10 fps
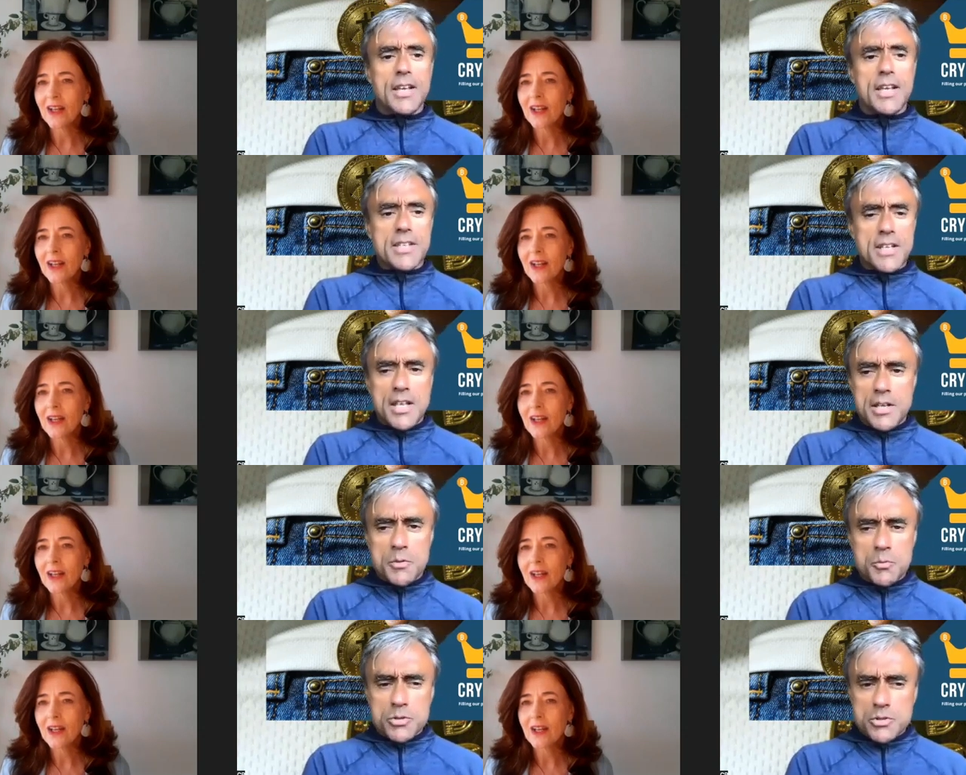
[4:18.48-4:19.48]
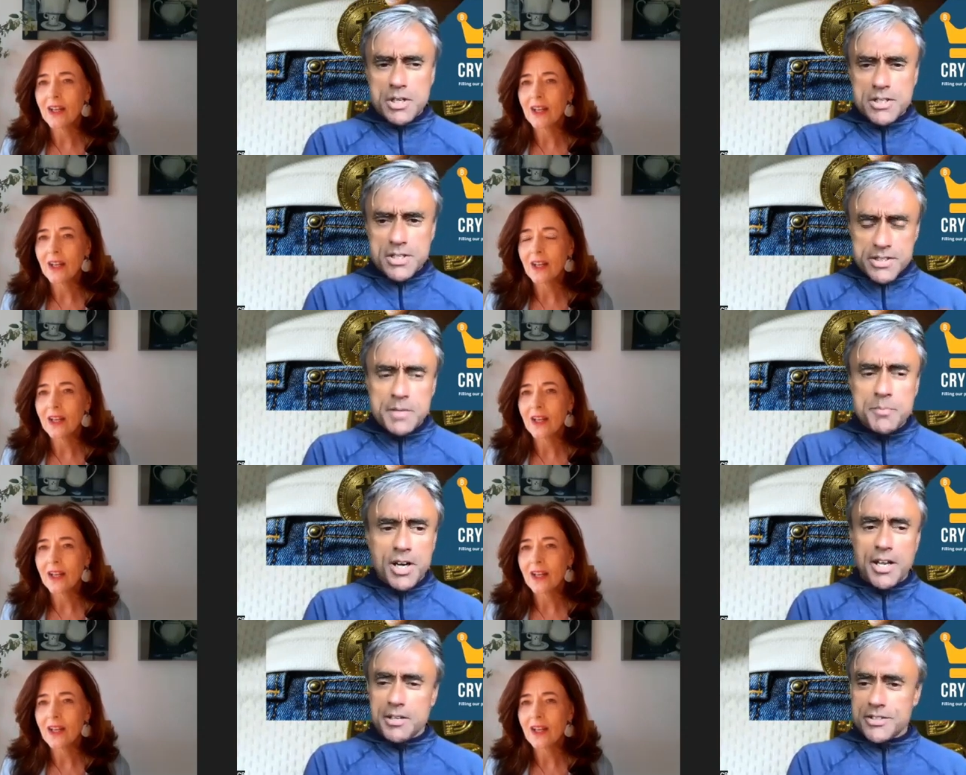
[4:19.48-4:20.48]
Speaker 1: is it is it
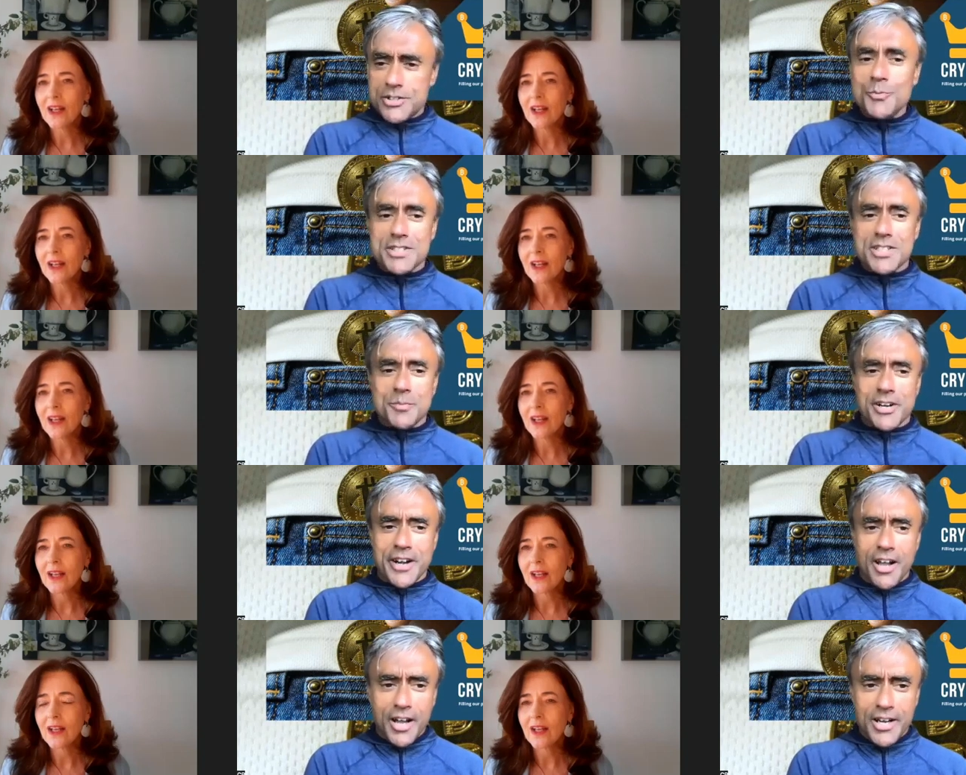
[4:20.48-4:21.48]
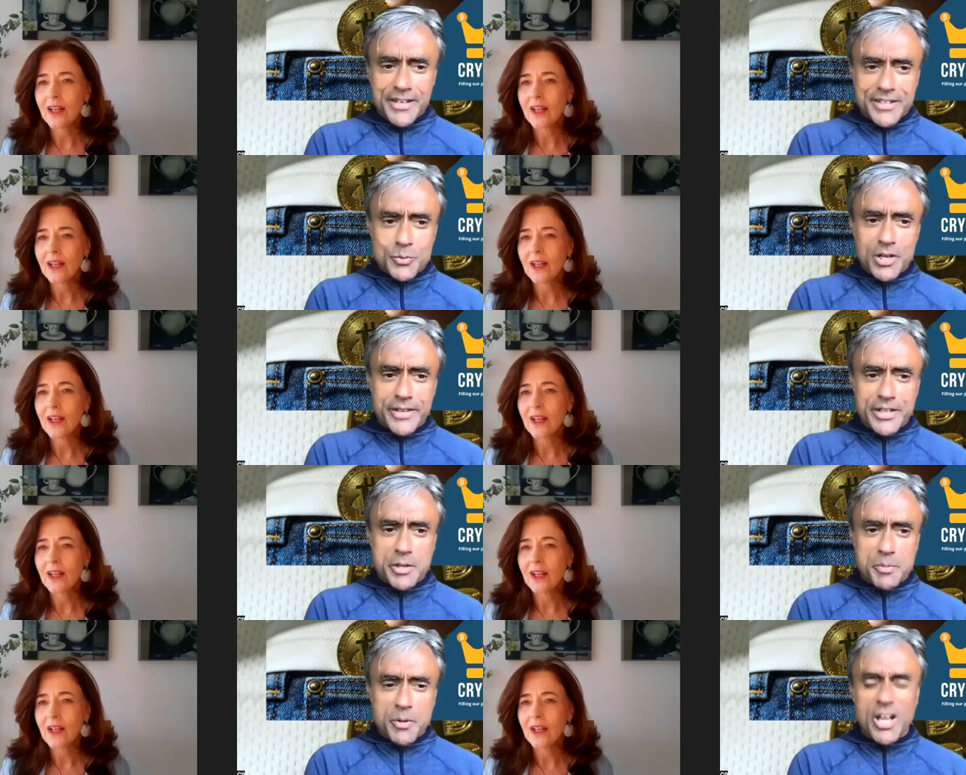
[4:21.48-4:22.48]
similar? I assume it's similar in Ireland as well that
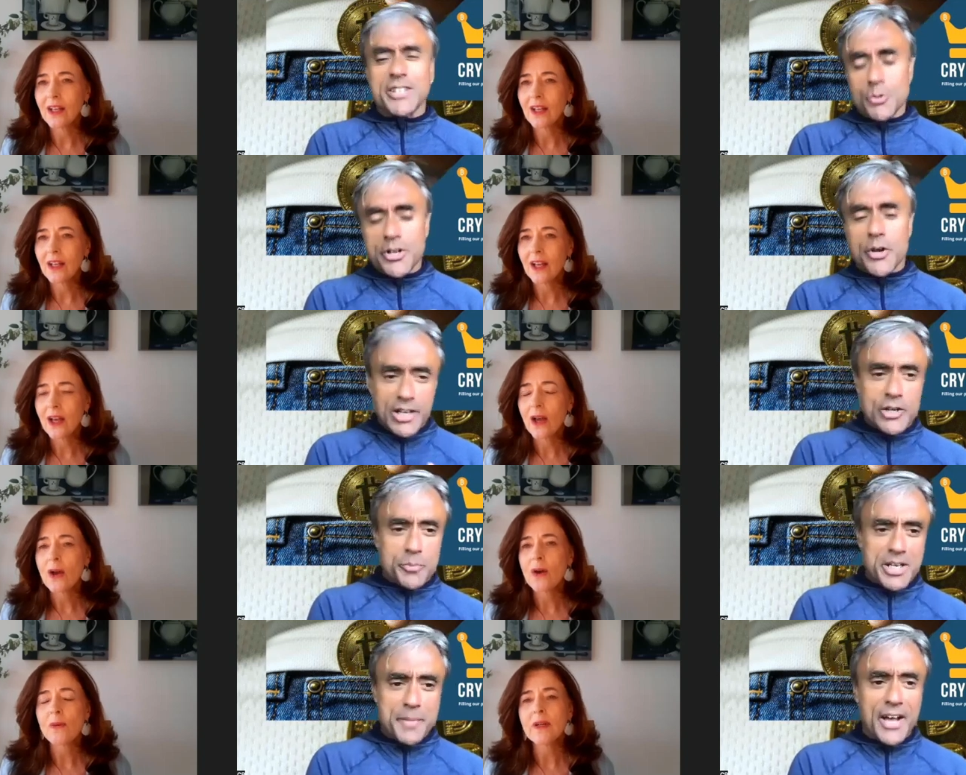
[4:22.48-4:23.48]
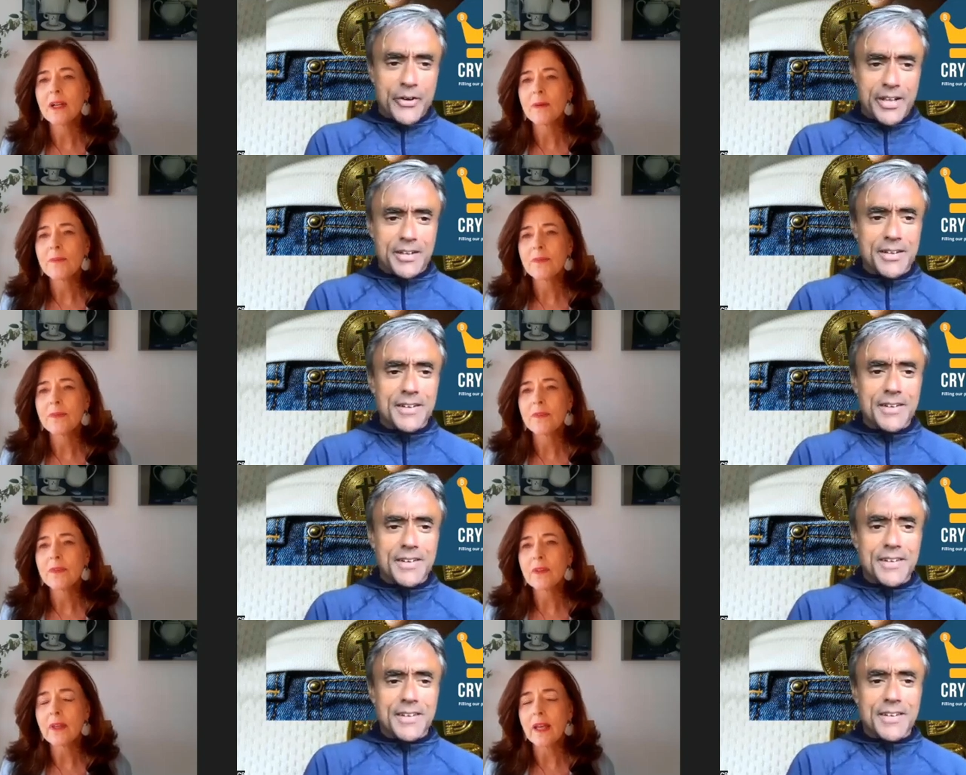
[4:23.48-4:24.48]
they propose. I do know a little bit about it.
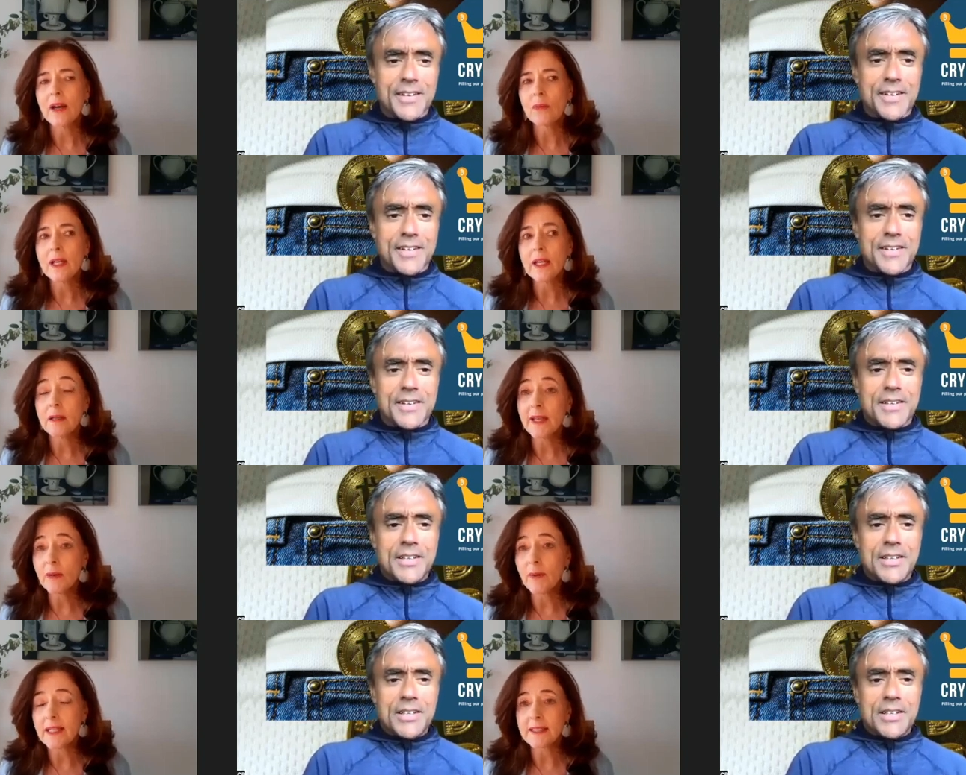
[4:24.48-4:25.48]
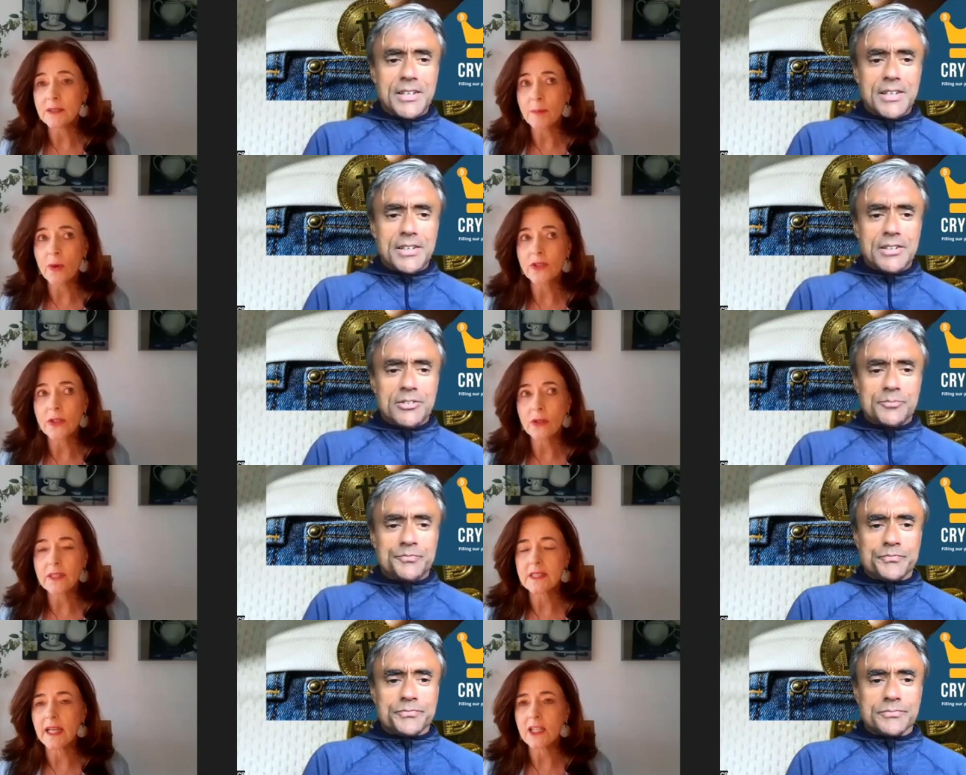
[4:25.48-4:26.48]
Speaker 2: Yeah, well, in many ways, as we both know,
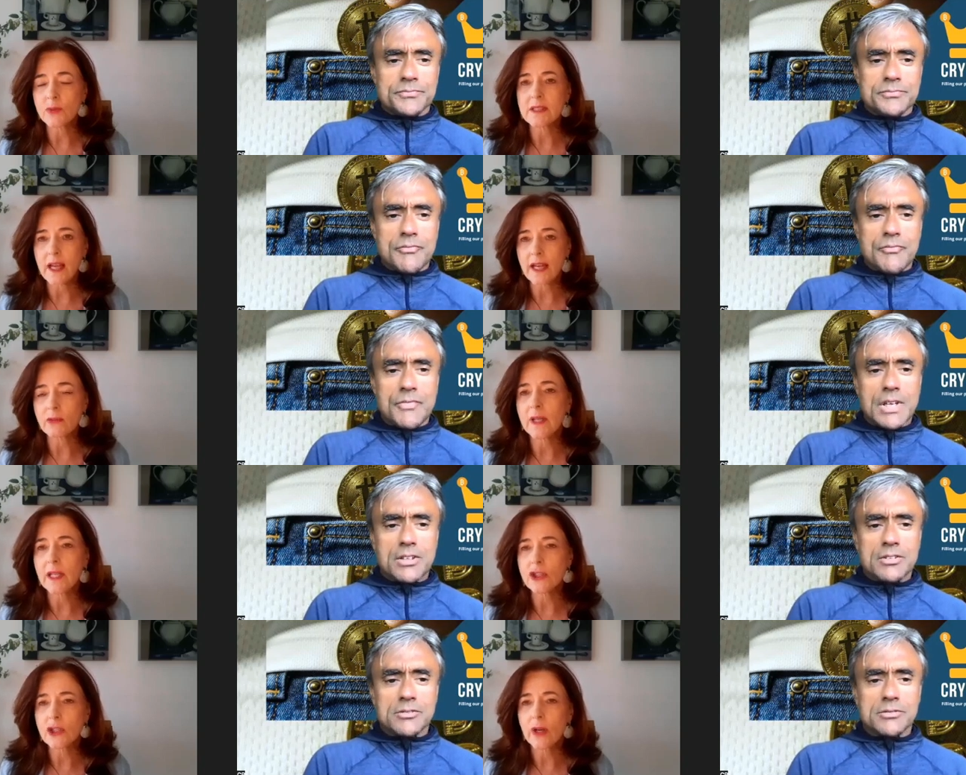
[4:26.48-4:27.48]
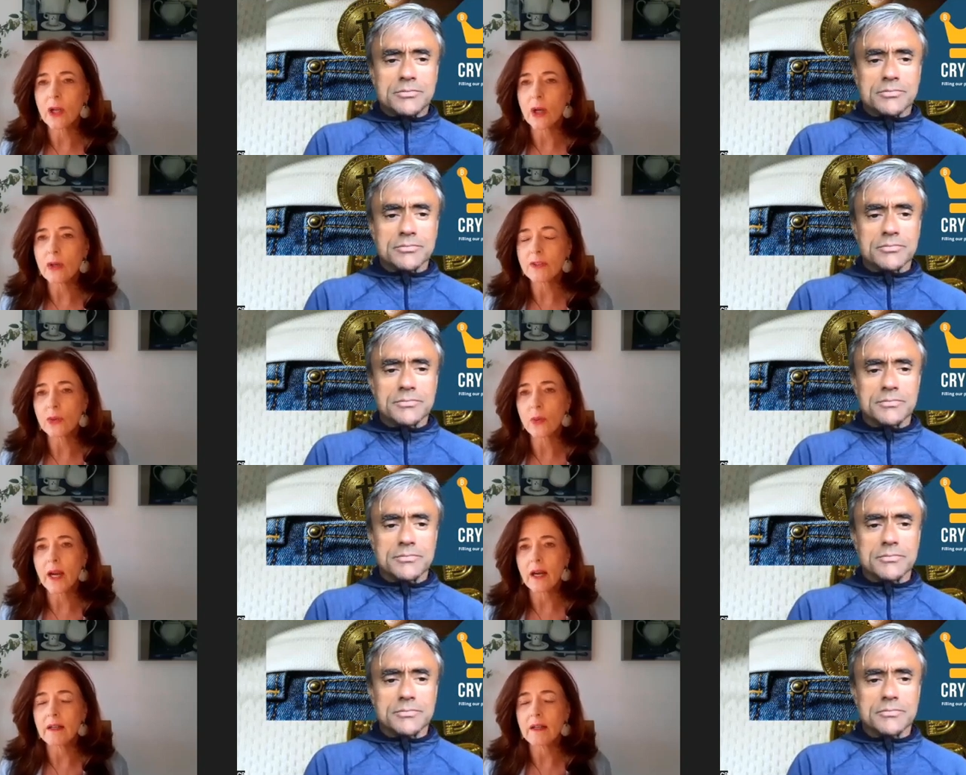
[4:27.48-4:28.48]
the stage was set really during COVID,
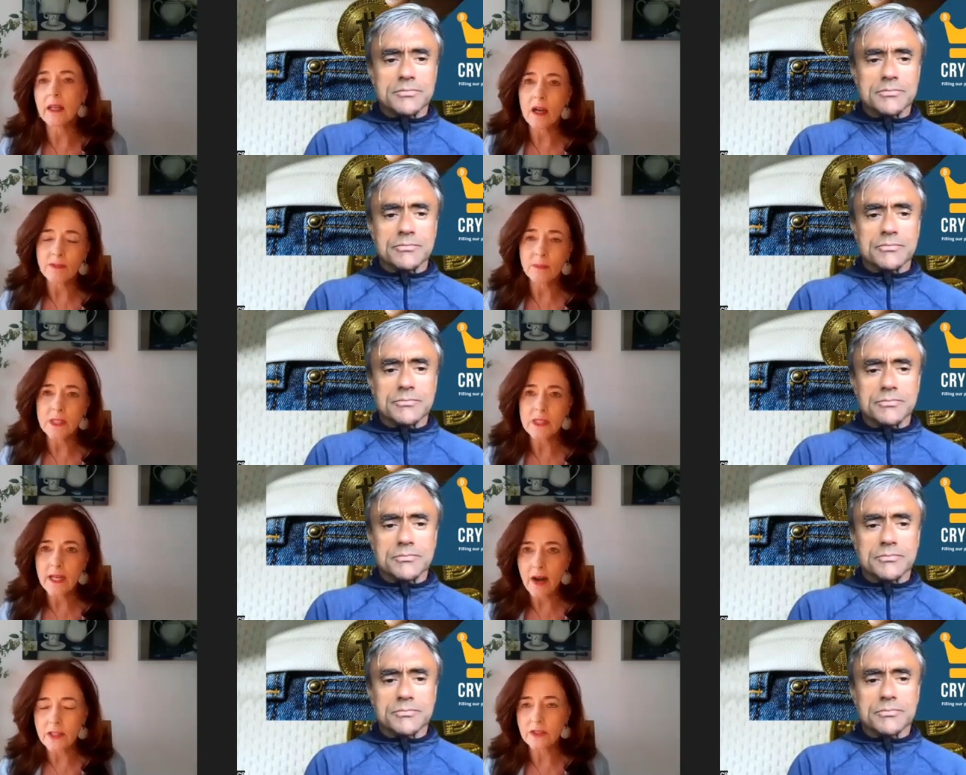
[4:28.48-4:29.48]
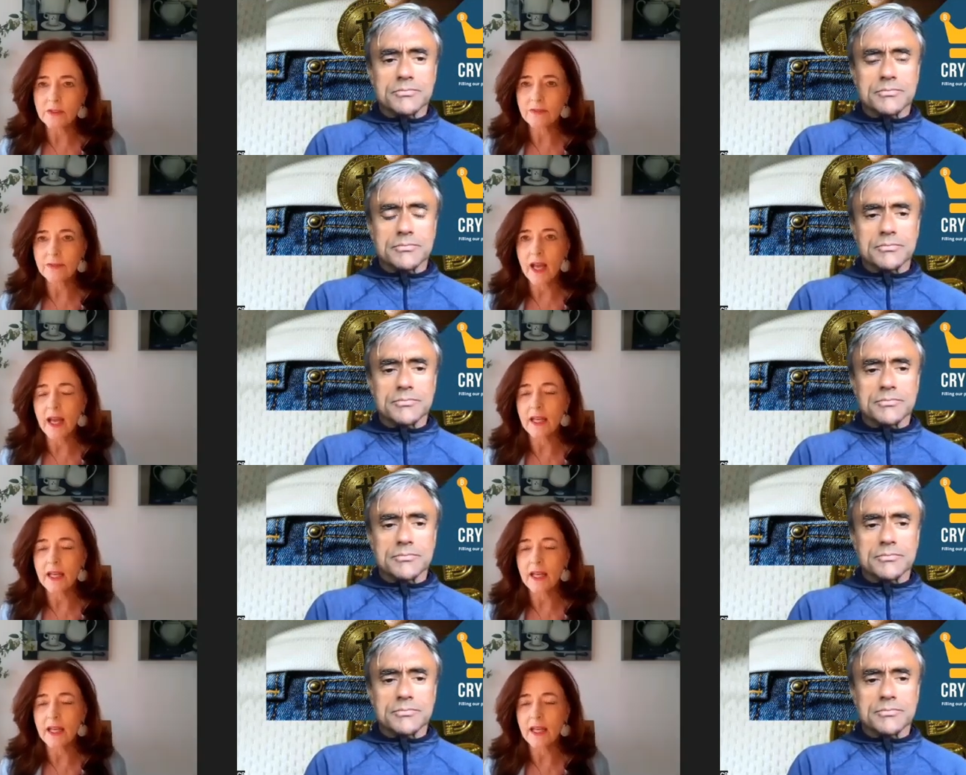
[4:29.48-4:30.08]
where the government narrative uh,